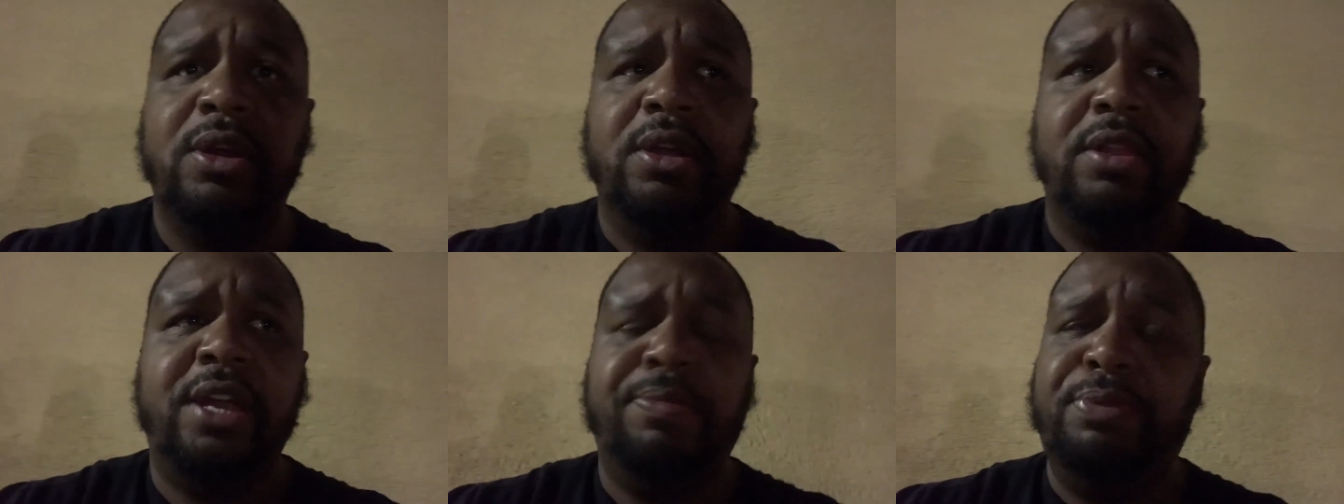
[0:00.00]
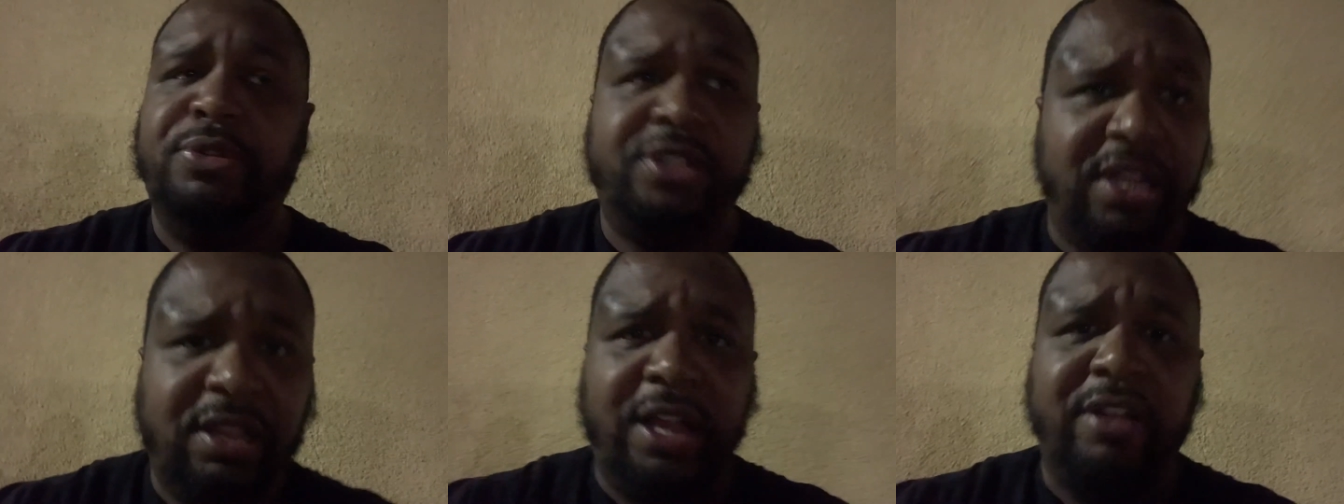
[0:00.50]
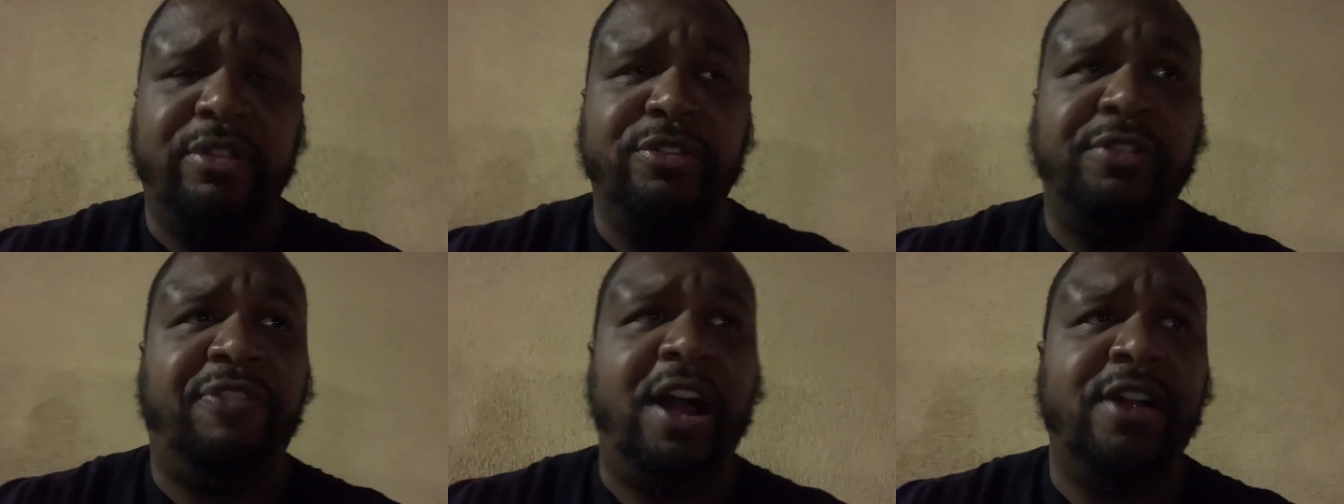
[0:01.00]
They pretend like there's
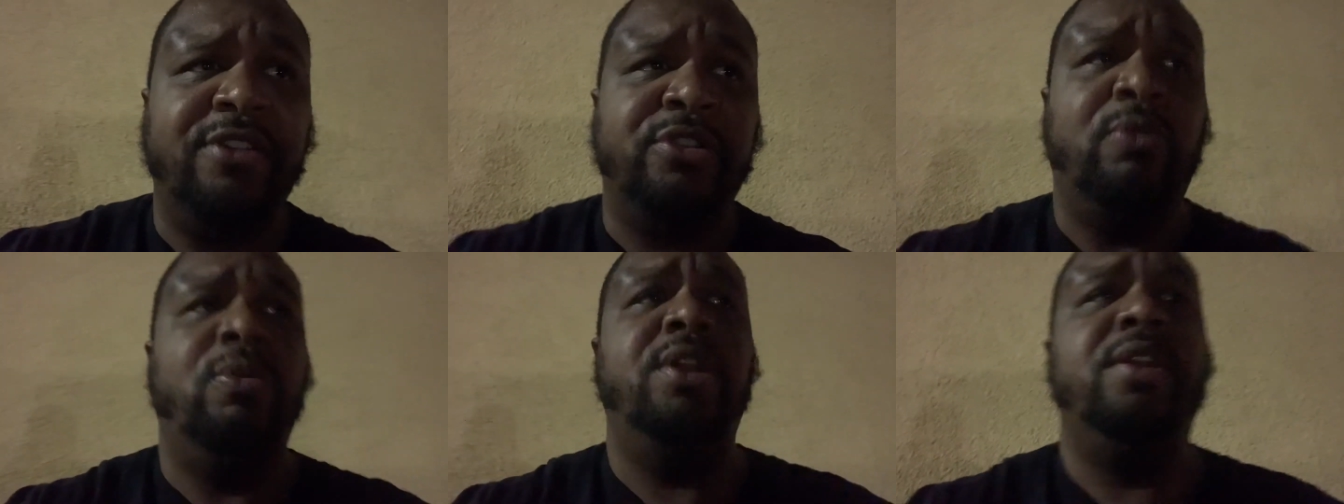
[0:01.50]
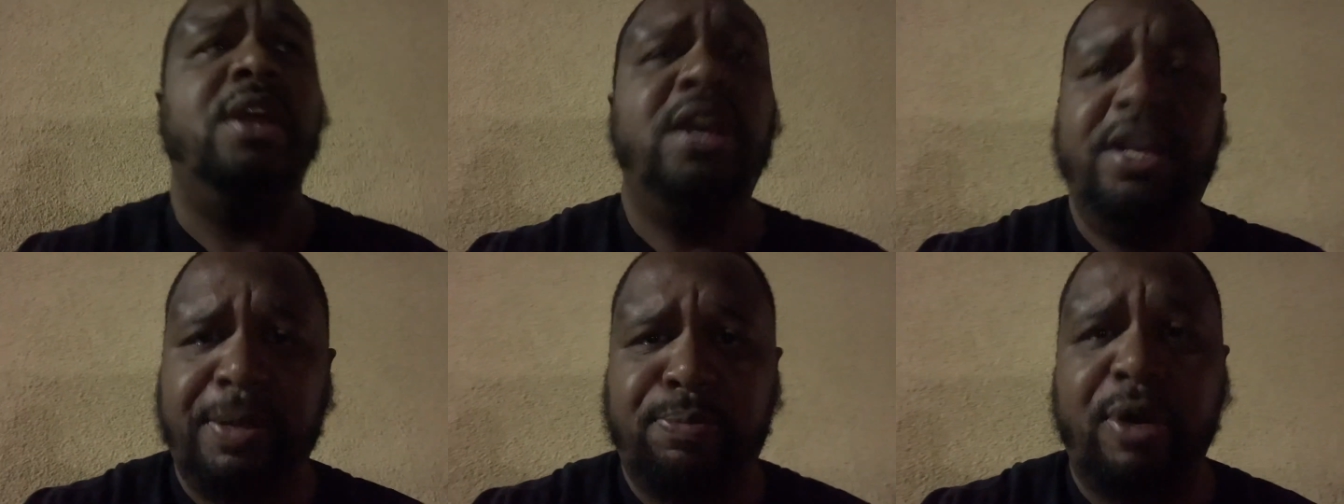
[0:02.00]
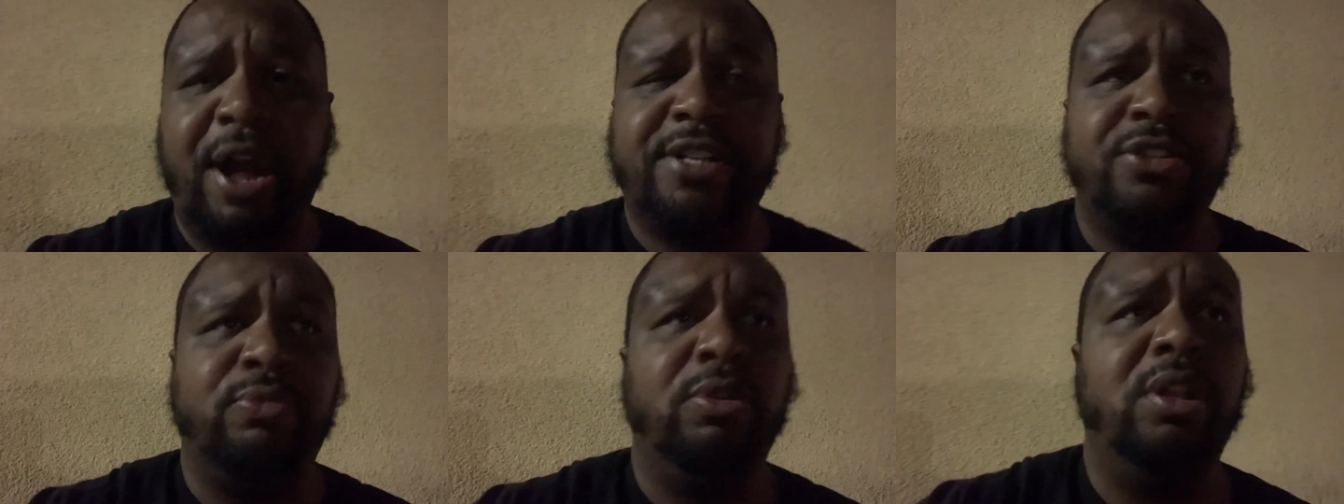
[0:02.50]
a fire, so when it, and they
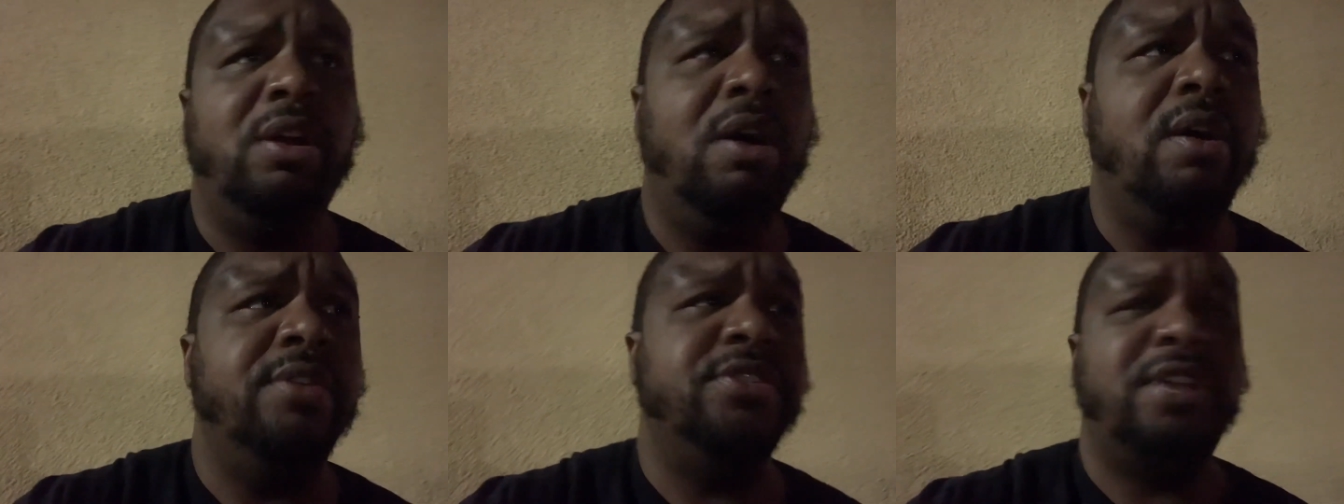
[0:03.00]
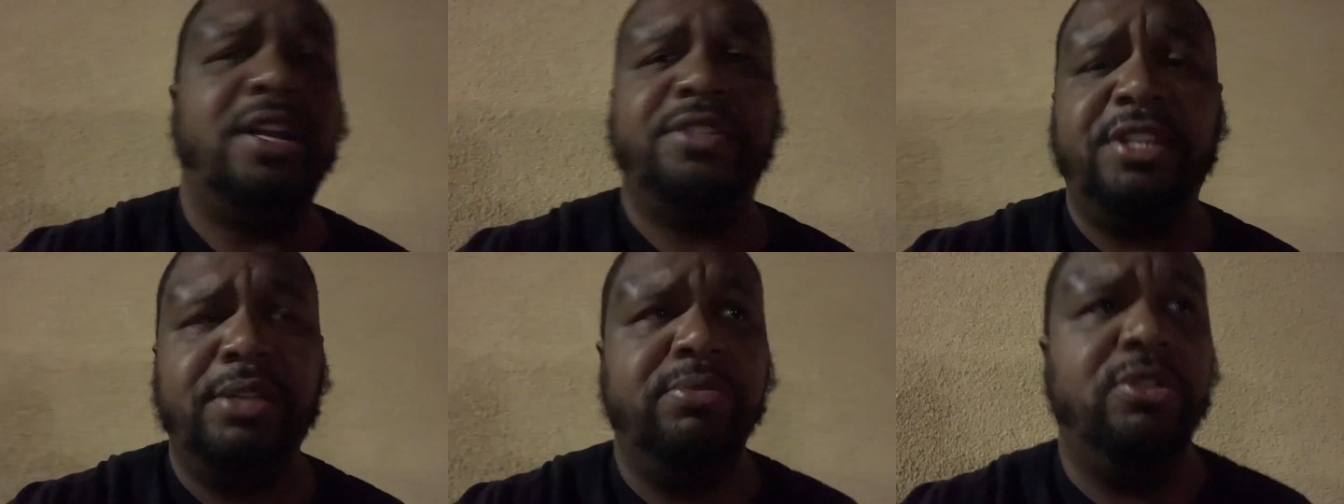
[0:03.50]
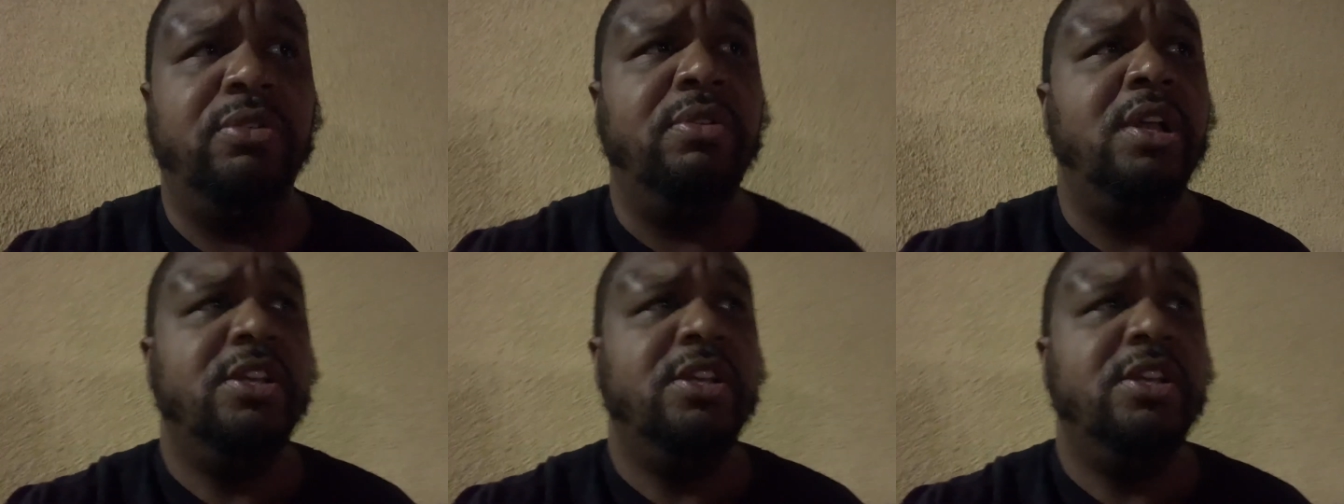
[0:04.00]
practice really hard, just like teams do,